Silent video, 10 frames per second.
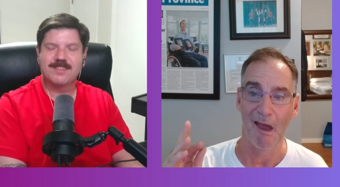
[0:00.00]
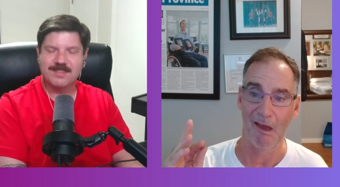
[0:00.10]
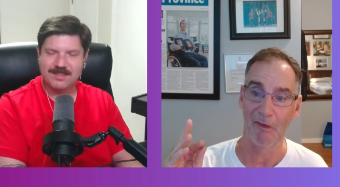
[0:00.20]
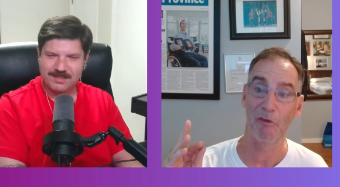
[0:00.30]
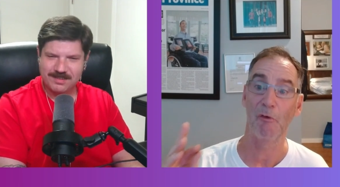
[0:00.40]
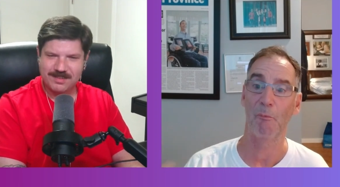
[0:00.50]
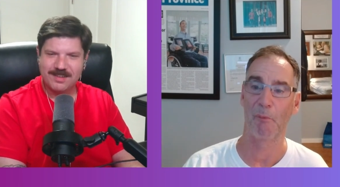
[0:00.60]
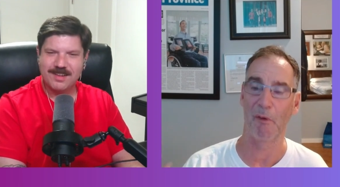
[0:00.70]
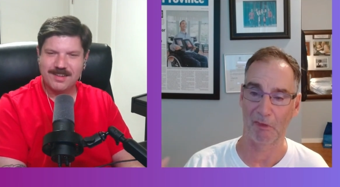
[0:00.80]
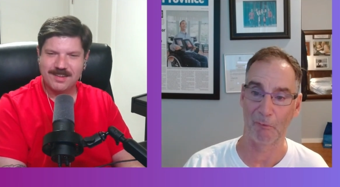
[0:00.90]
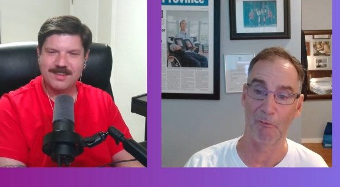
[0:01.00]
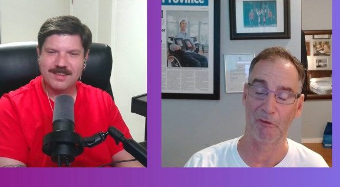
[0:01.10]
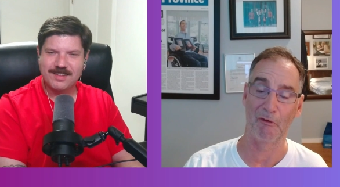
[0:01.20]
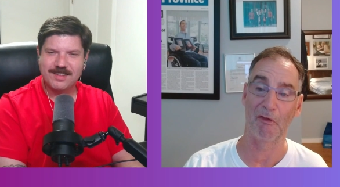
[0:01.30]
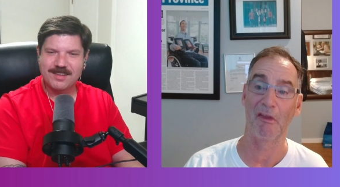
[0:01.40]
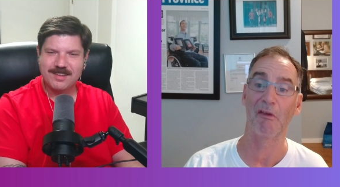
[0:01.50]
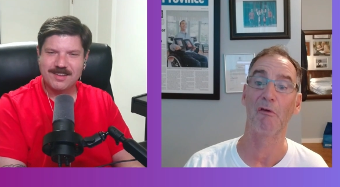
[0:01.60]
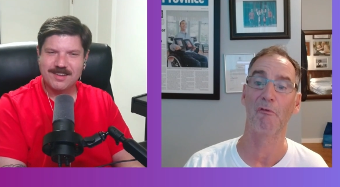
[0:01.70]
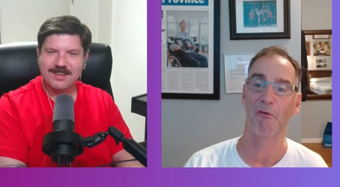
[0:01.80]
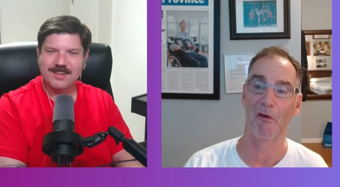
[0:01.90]
Speaker 1: and you pick the material that
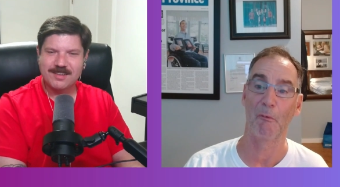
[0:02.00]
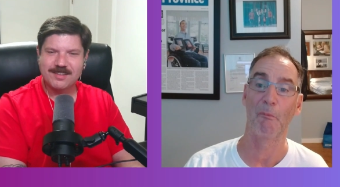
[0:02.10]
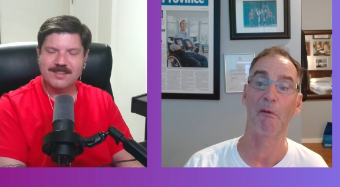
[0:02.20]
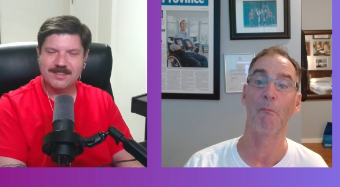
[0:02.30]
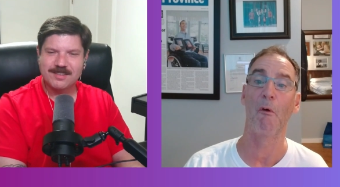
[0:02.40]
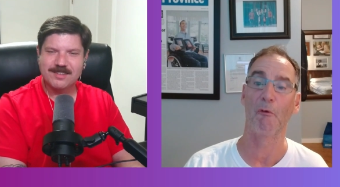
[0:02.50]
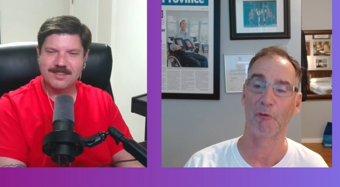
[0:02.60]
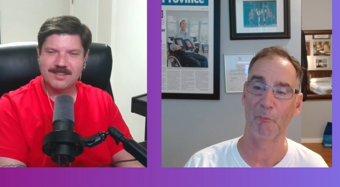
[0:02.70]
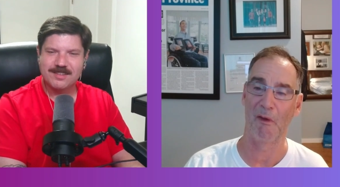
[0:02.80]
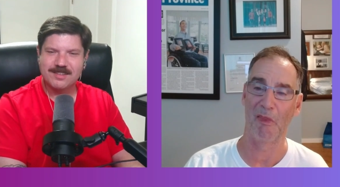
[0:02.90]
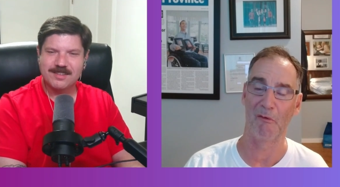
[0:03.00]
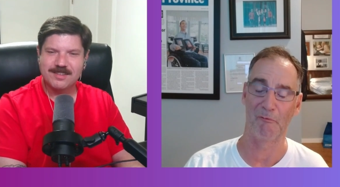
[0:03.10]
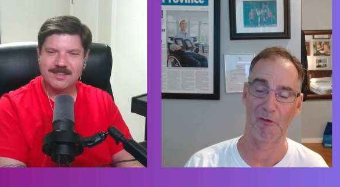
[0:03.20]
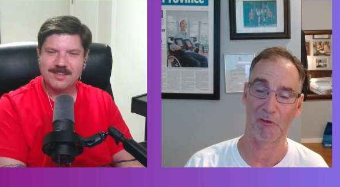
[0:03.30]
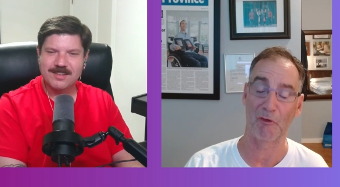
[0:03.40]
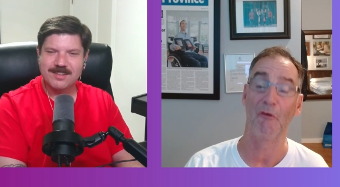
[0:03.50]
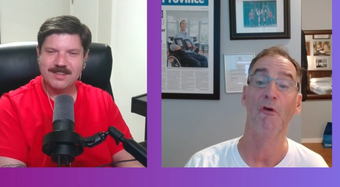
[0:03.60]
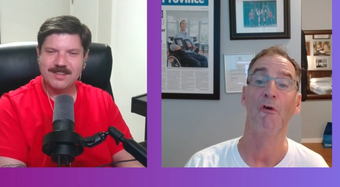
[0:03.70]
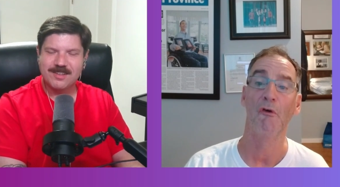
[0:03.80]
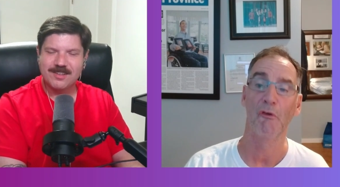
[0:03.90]
you feel be most beneficial
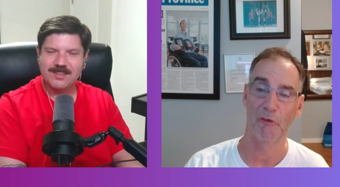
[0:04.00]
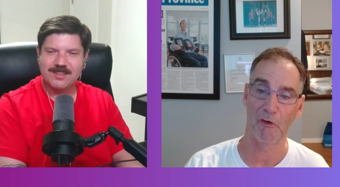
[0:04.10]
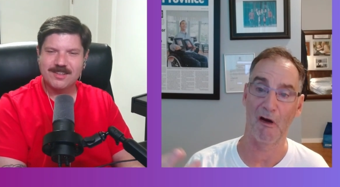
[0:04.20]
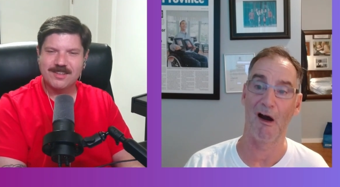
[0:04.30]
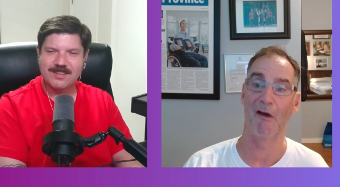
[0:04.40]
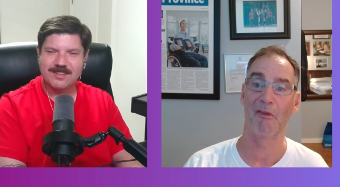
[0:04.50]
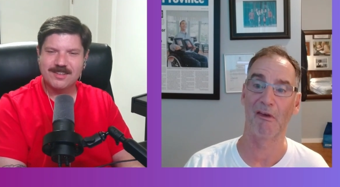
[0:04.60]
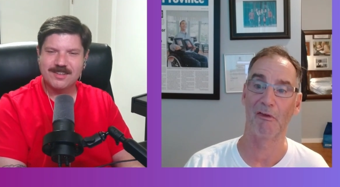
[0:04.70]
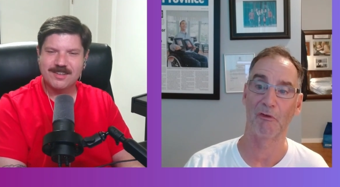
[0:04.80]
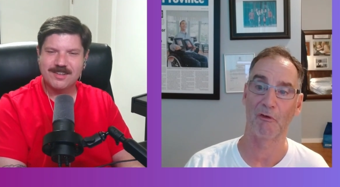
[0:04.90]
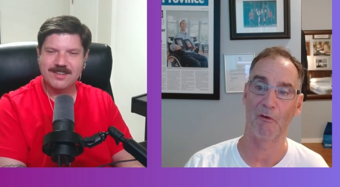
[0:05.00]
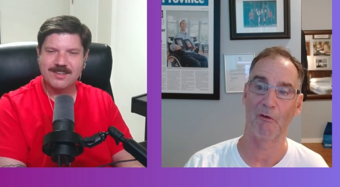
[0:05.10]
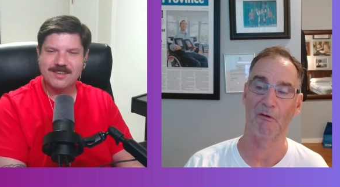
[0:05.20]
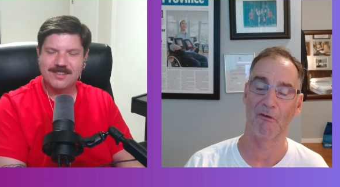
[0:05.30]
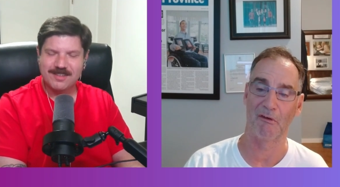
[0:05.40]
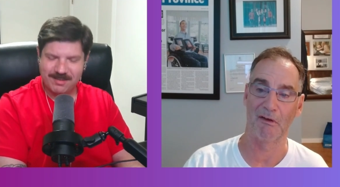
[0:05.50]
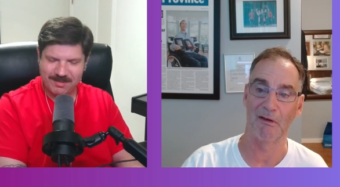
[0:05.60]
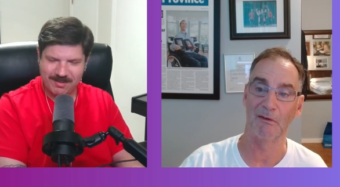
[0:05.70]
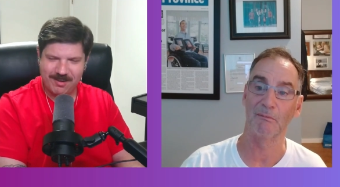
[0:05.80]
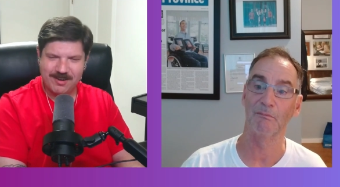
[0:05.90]
to your audience or.
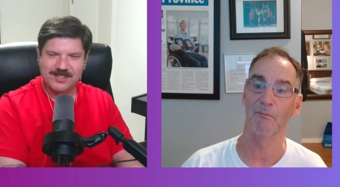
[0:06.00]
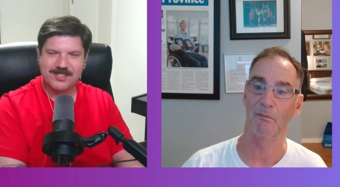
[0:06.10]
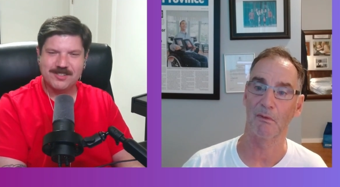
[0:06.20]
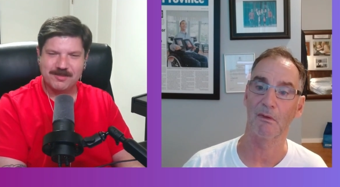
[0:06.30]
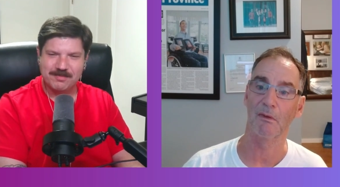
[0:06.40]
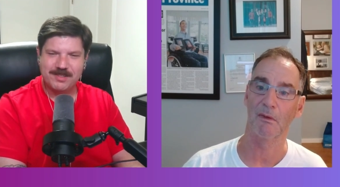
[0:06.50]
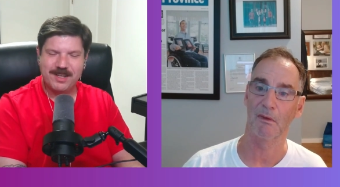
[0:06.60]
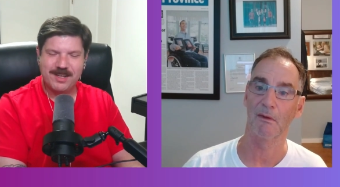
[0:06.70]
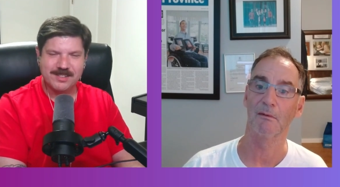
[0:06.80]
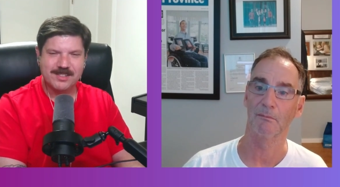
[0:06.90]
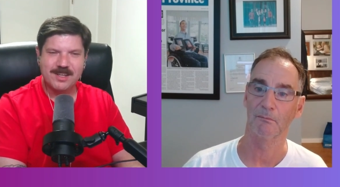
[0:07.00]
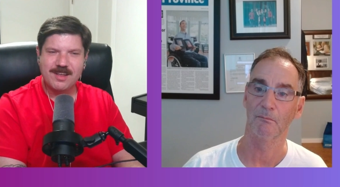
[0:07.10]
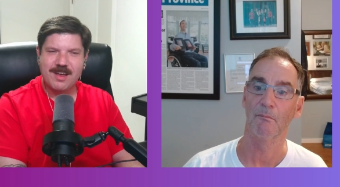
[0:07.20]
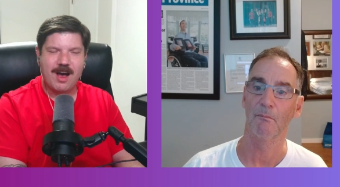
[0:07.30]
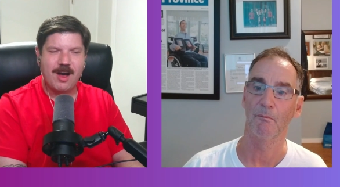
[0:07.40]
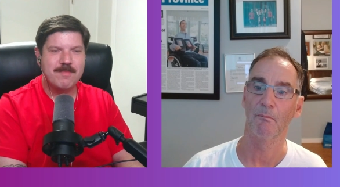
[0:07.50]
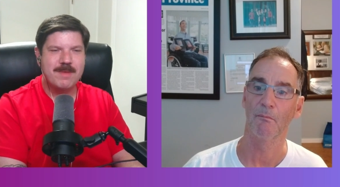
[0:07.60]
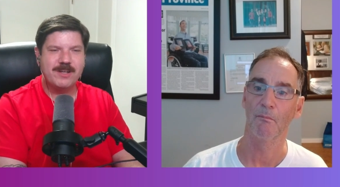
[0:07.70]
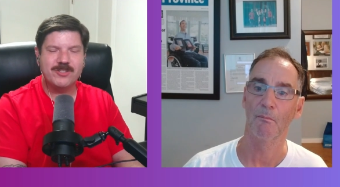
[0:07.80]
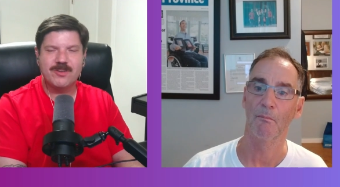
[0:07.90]
Speaker 2: Awesome. Yes. I'll
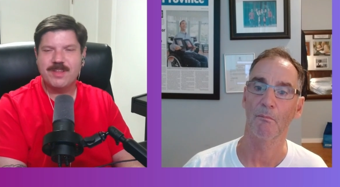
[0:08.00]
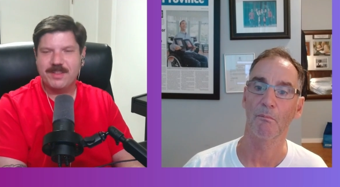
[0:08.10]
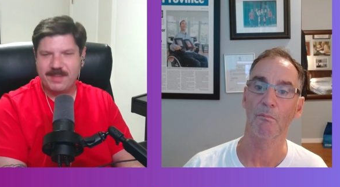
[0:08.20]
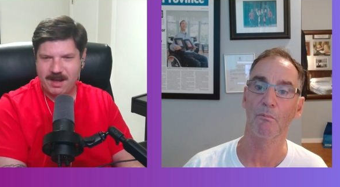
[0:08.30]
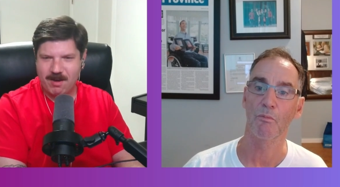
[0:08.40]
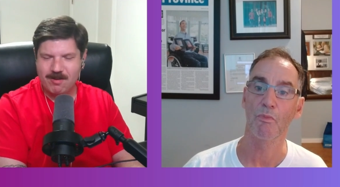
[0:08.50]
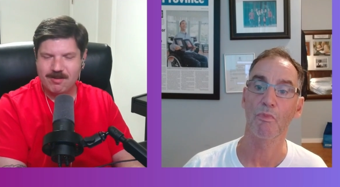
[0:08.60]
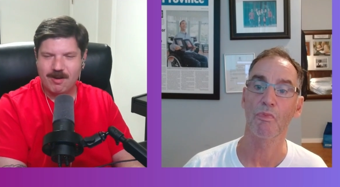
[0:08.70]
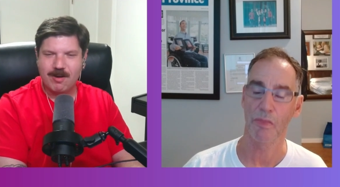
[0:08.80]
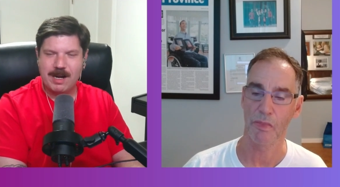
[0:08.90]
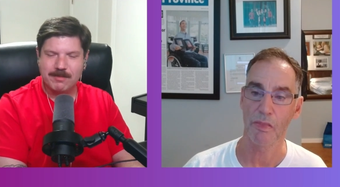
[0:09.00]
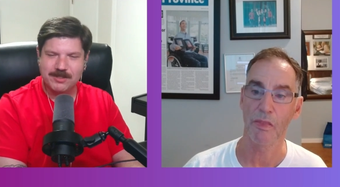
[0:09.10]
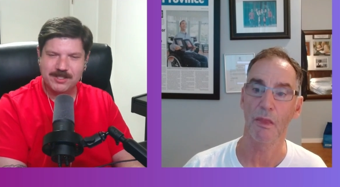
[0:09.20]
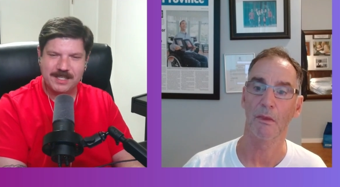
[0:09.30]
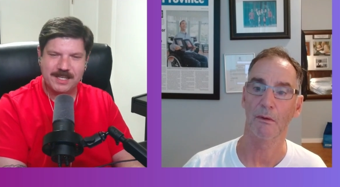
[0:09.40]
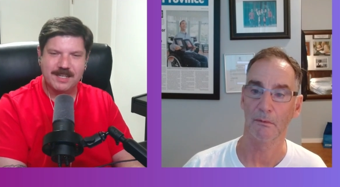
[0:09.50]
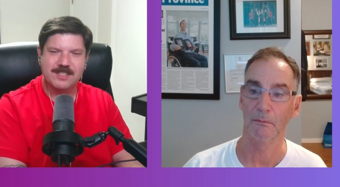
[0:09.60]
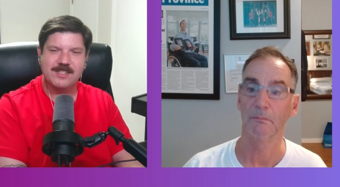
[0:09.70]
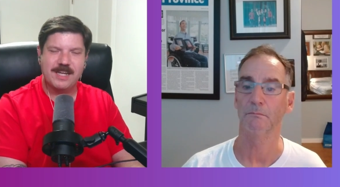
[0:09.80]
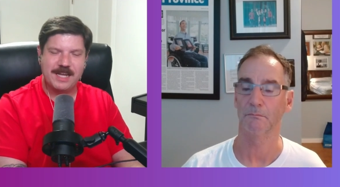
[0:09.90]
make sure that they all are able to get
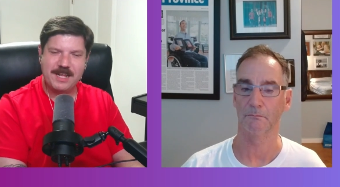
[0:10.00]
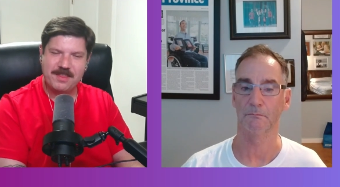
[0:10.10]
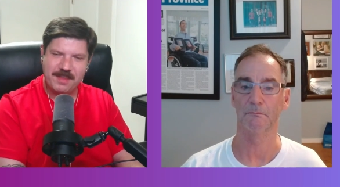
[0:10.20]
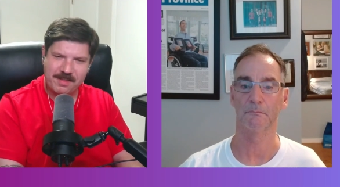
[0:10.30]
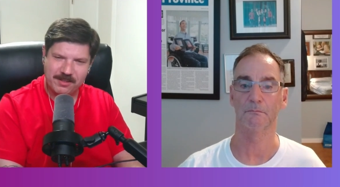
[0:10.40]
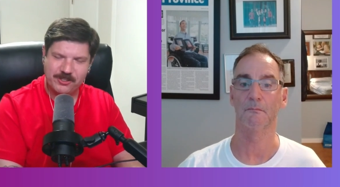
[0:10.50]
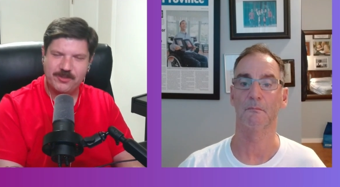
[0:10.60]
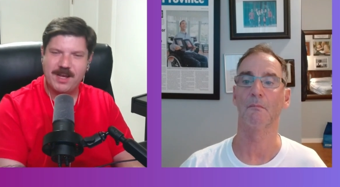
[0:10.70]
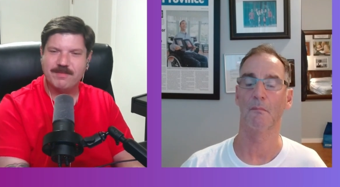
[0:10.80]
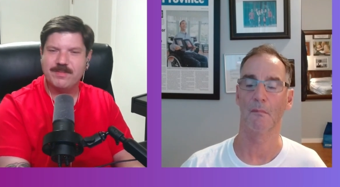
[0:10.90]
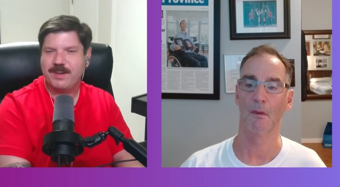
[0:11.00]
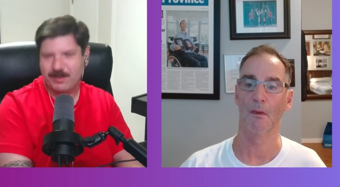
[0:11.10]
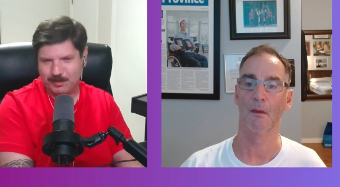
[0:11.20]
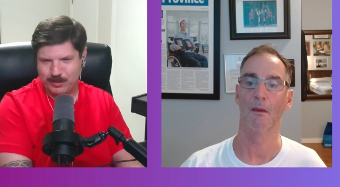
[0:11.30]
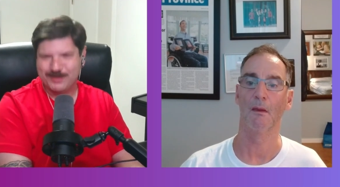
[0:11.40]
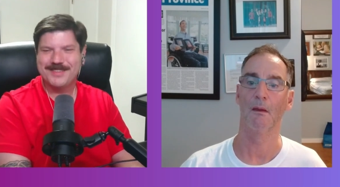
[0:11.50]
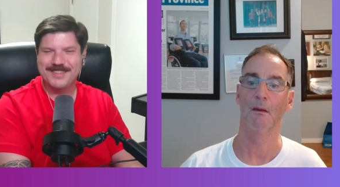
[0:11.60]
to anything that you have available.